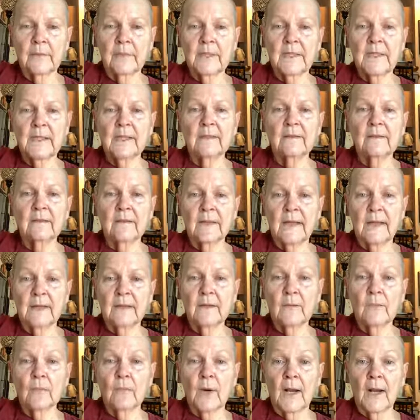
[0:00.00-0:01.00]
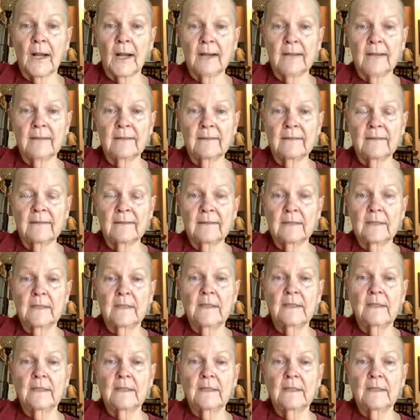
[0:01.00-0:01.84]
We need to let it rise